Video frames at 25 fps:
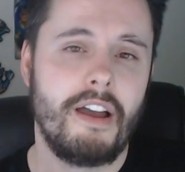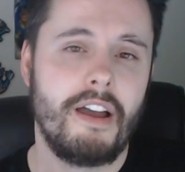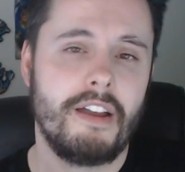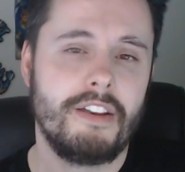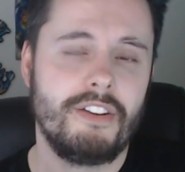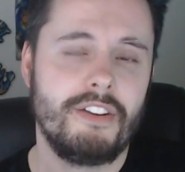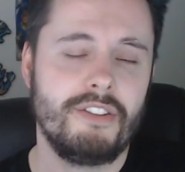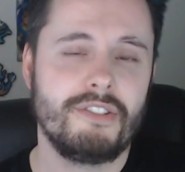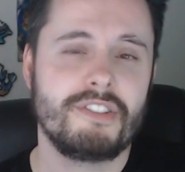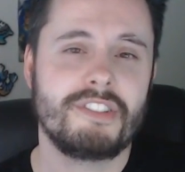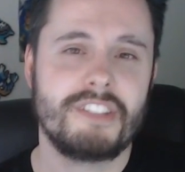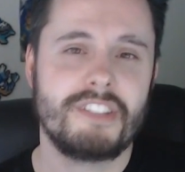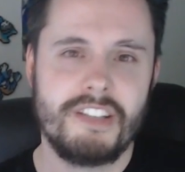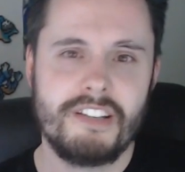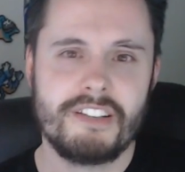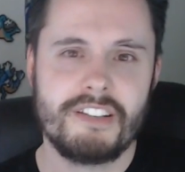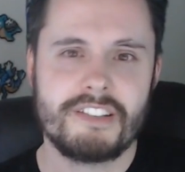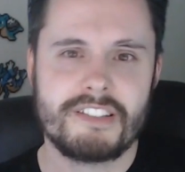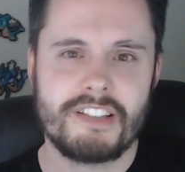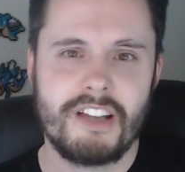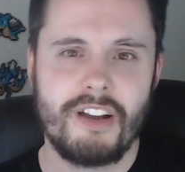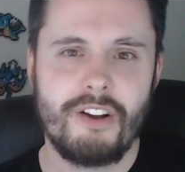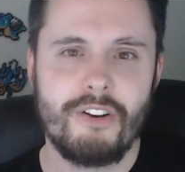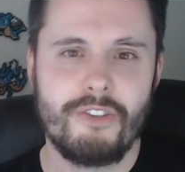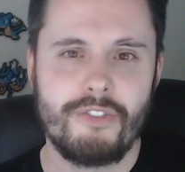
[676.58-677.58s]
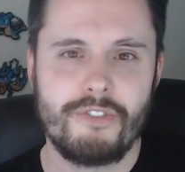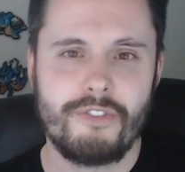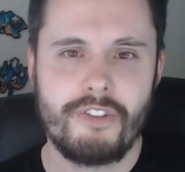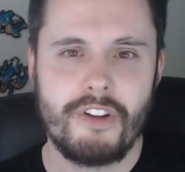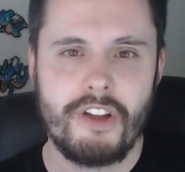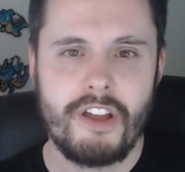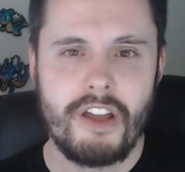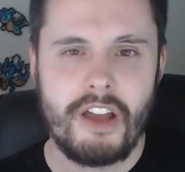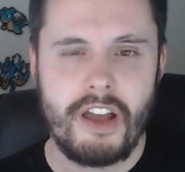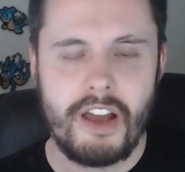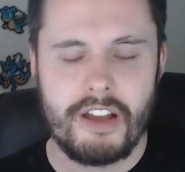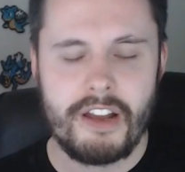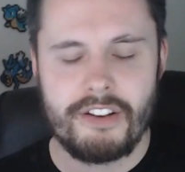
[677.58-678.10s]
and you see yourself
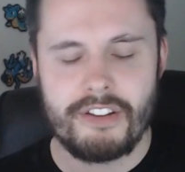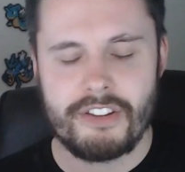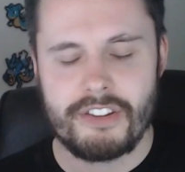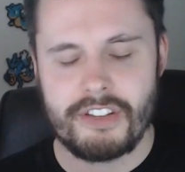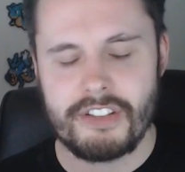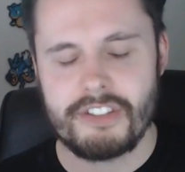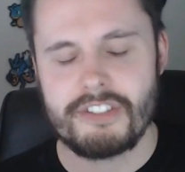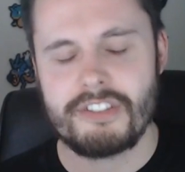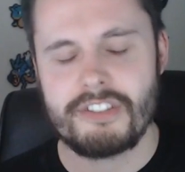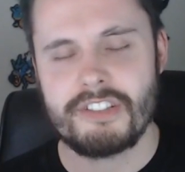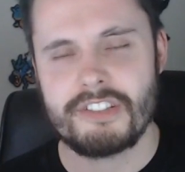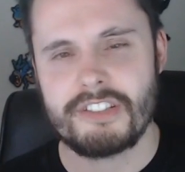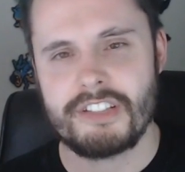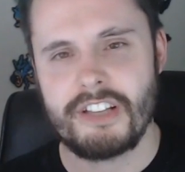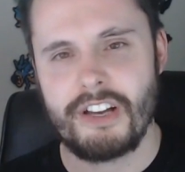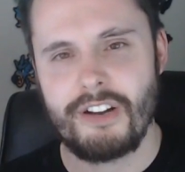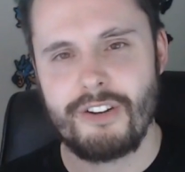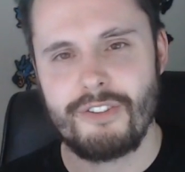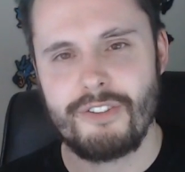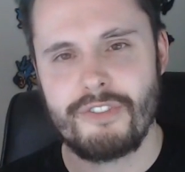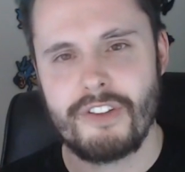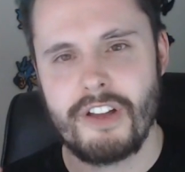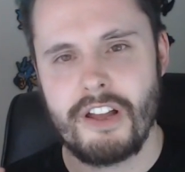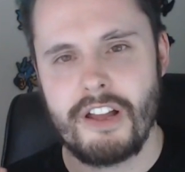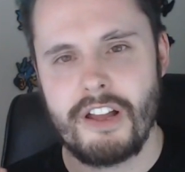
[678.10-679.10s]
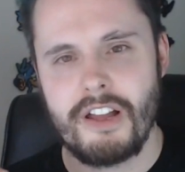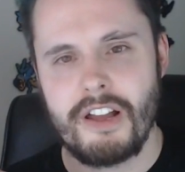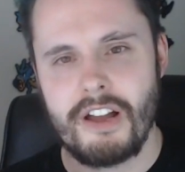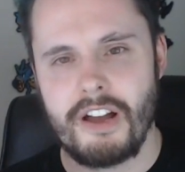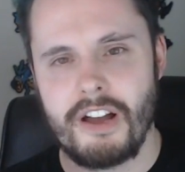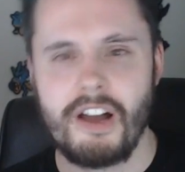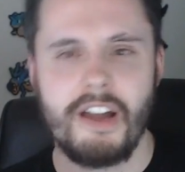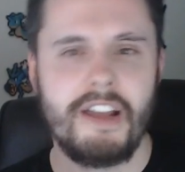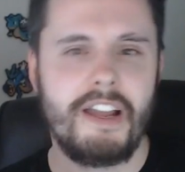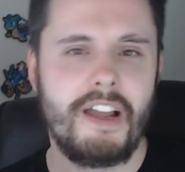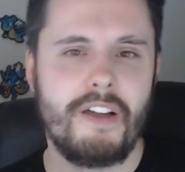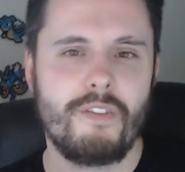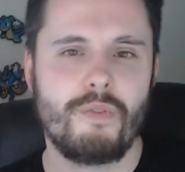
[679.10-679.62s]
and you think to yourself,
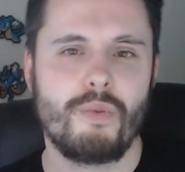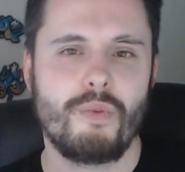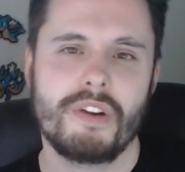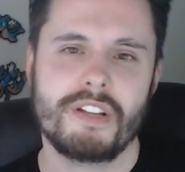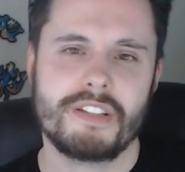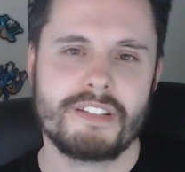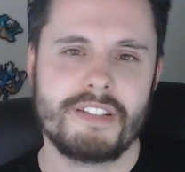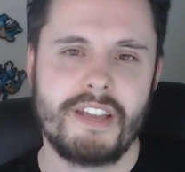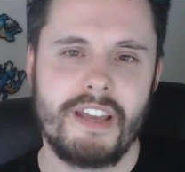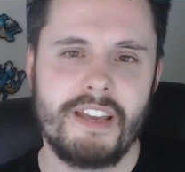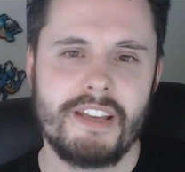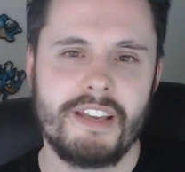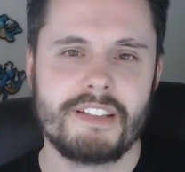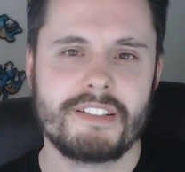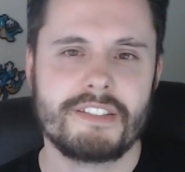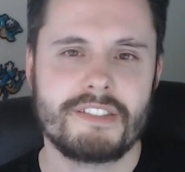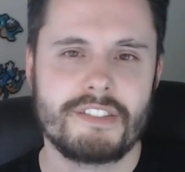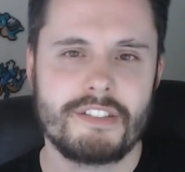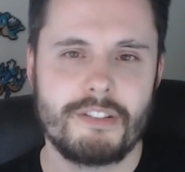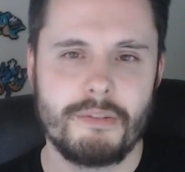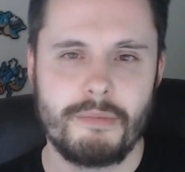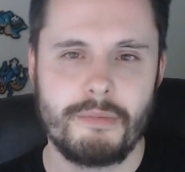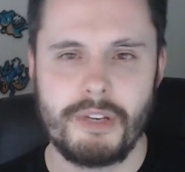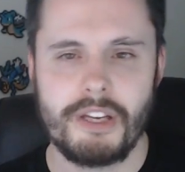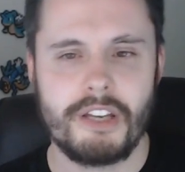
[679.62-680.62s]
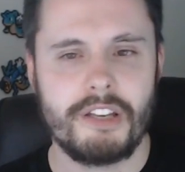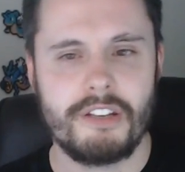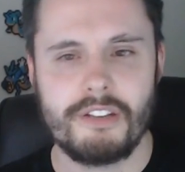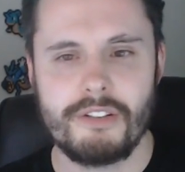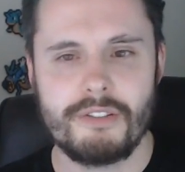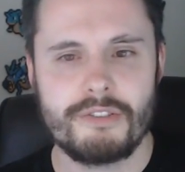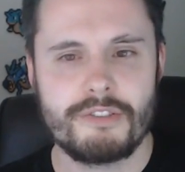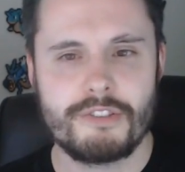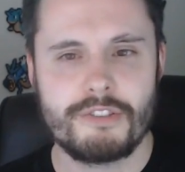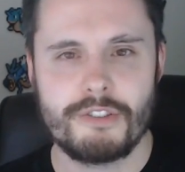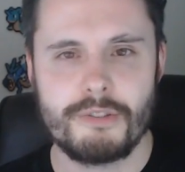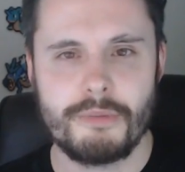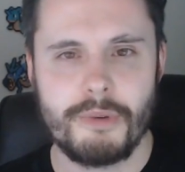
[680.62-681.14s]
I have what it takes to be a
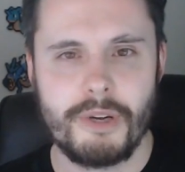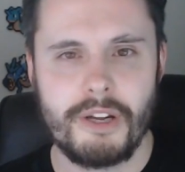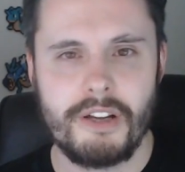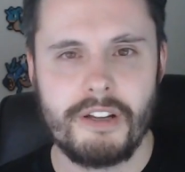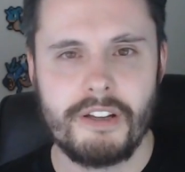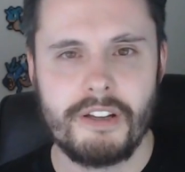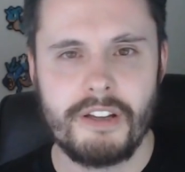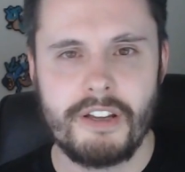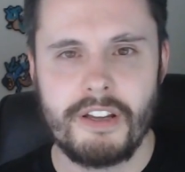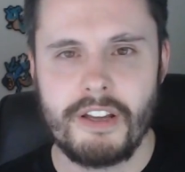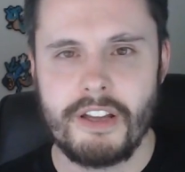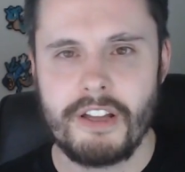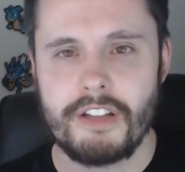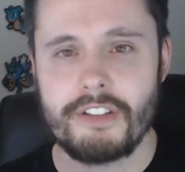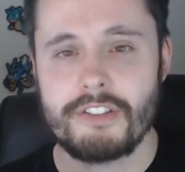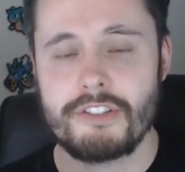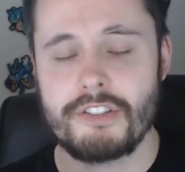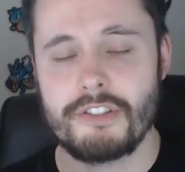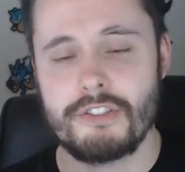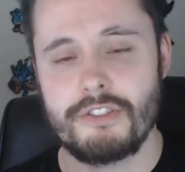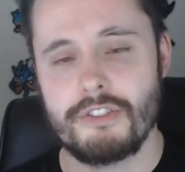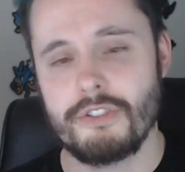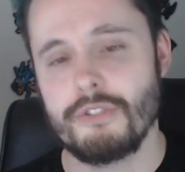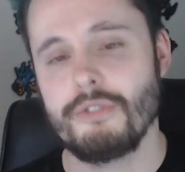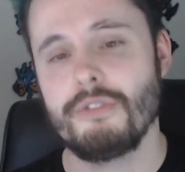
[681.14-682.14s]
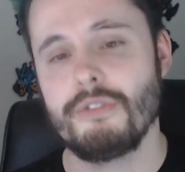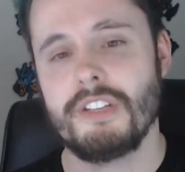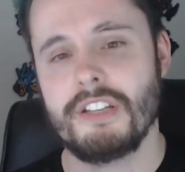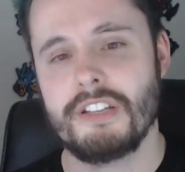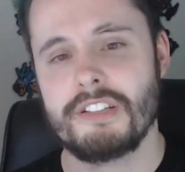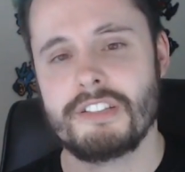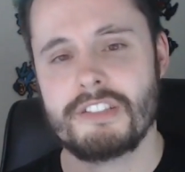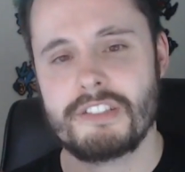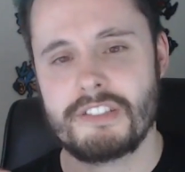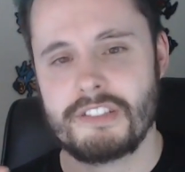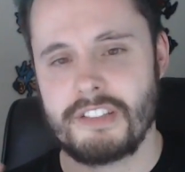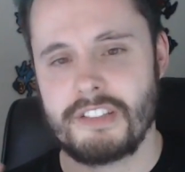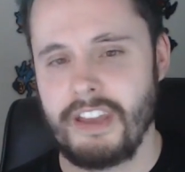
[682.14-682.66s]
YouTuber, to do
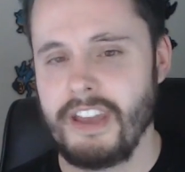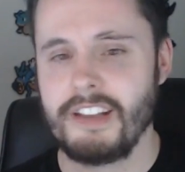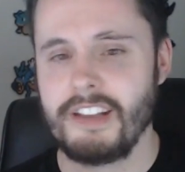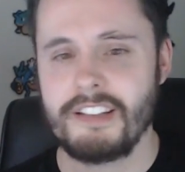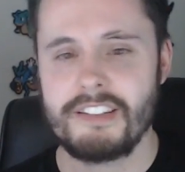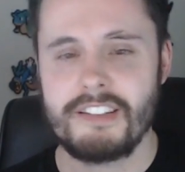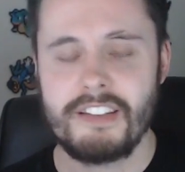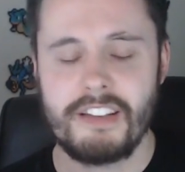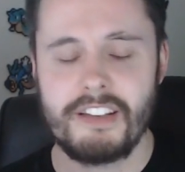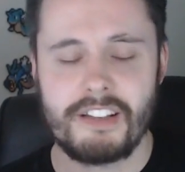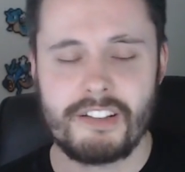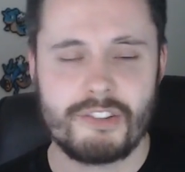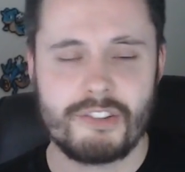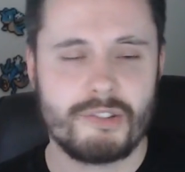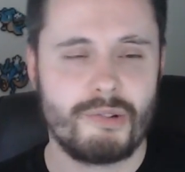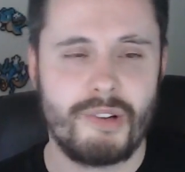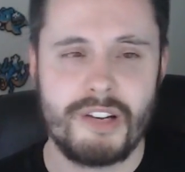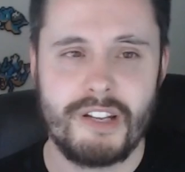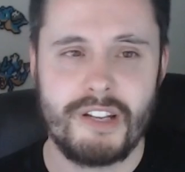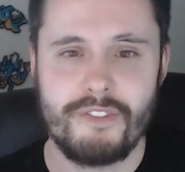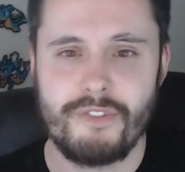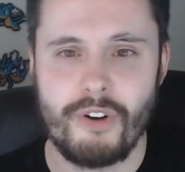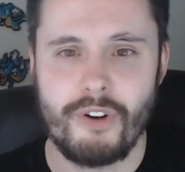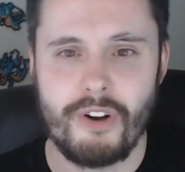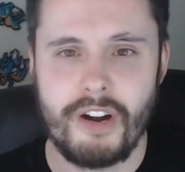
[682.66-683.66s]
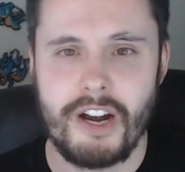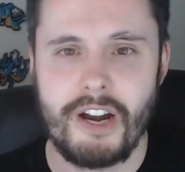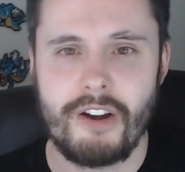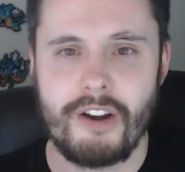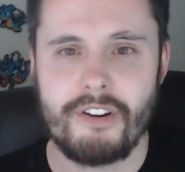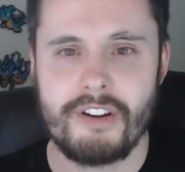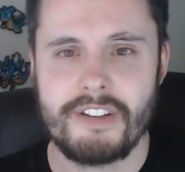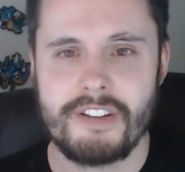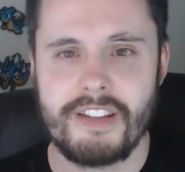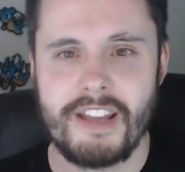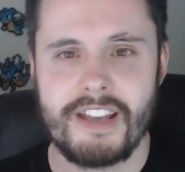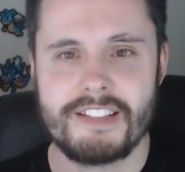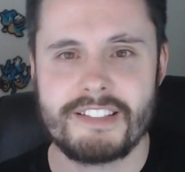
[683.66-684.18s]
this hectic
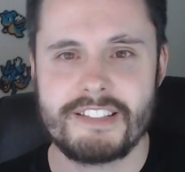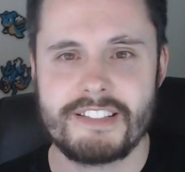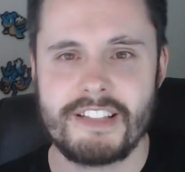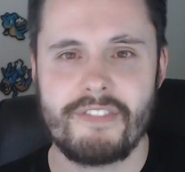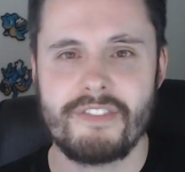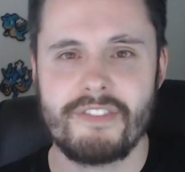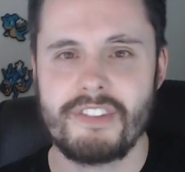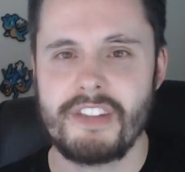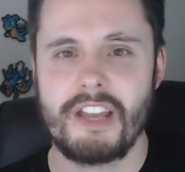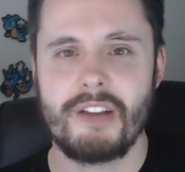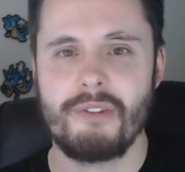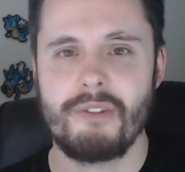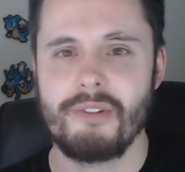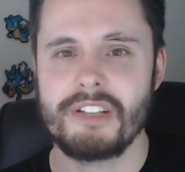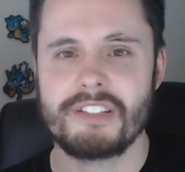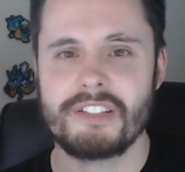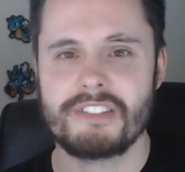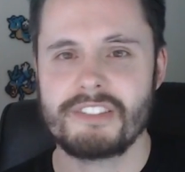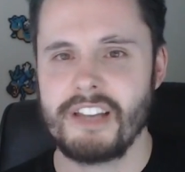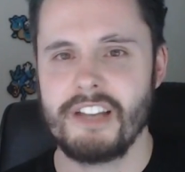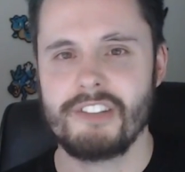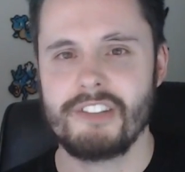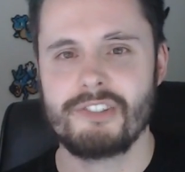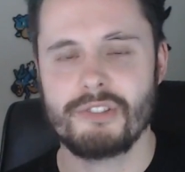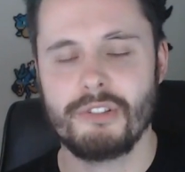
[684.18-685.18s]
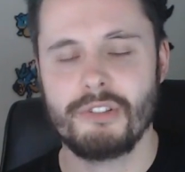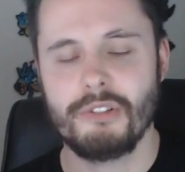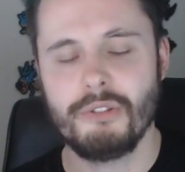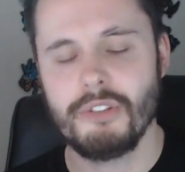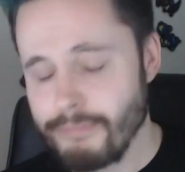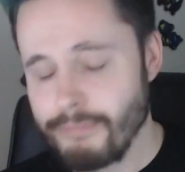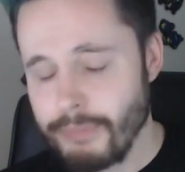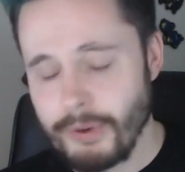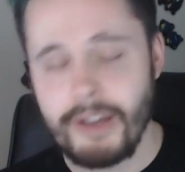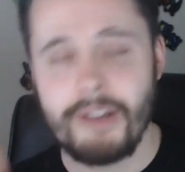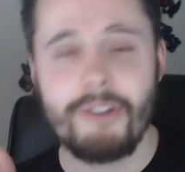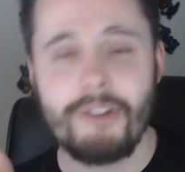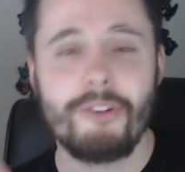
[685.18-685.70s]
24-hour-a-day, 7-day-a-week schedule,
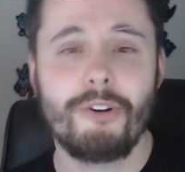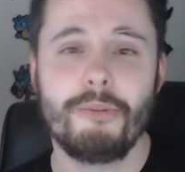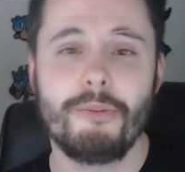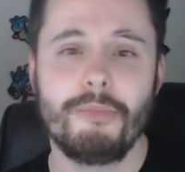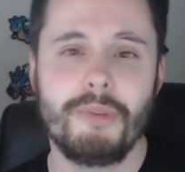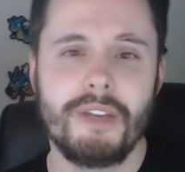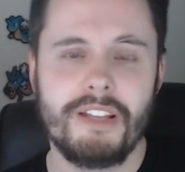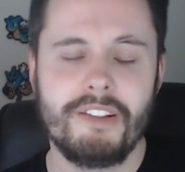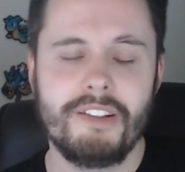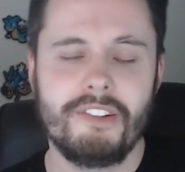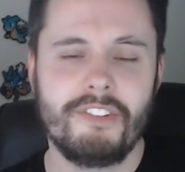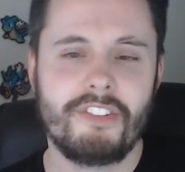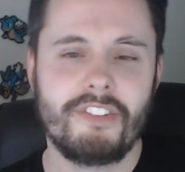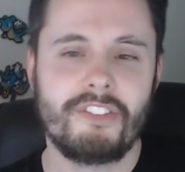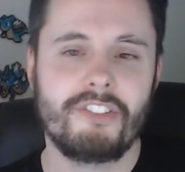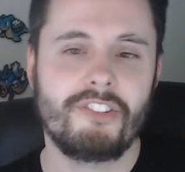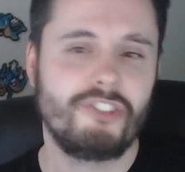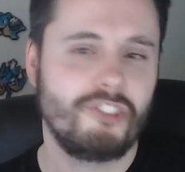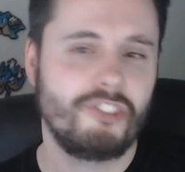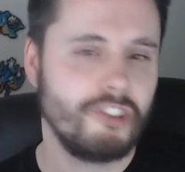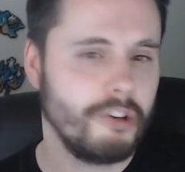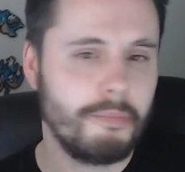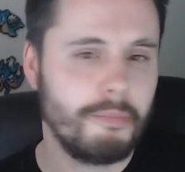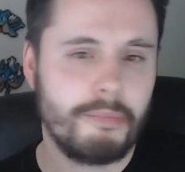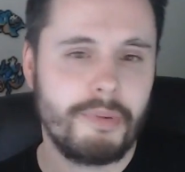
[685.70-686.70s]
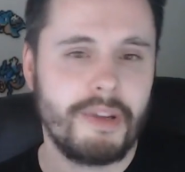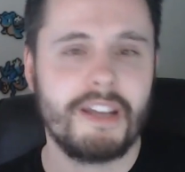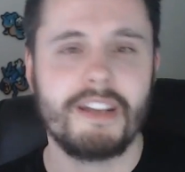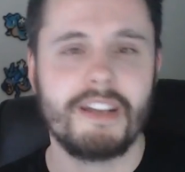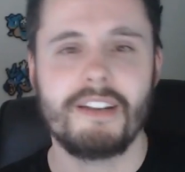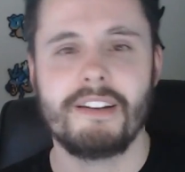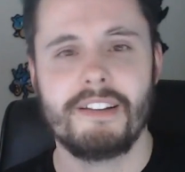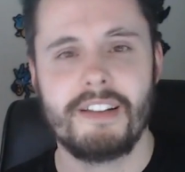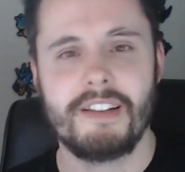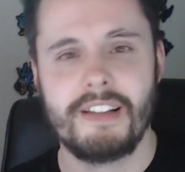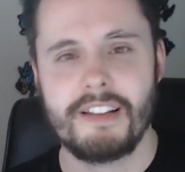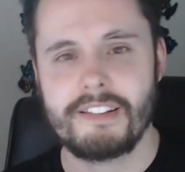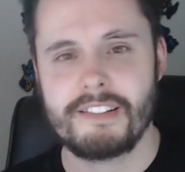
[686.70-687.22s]
by all means, jump in
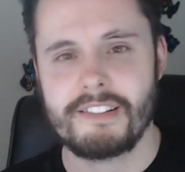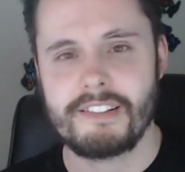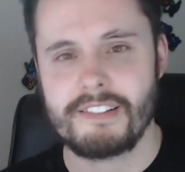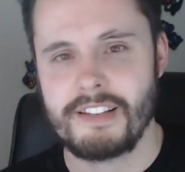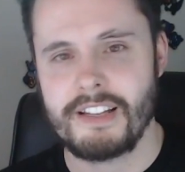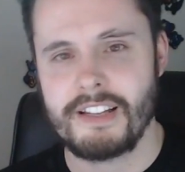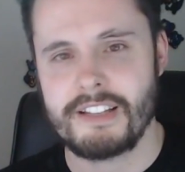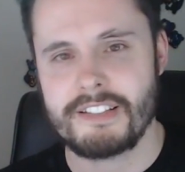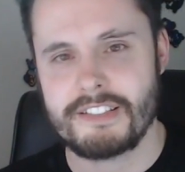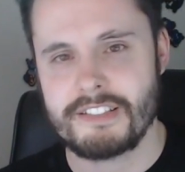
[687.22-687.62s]
and let's